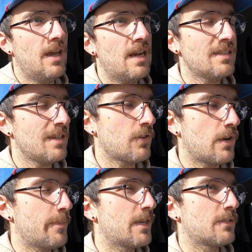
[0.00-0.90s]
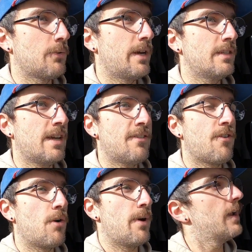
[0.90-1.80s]
And it's like 30 minutes away. It's kind of
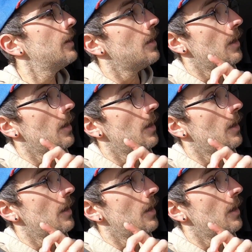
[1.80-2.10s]
far away.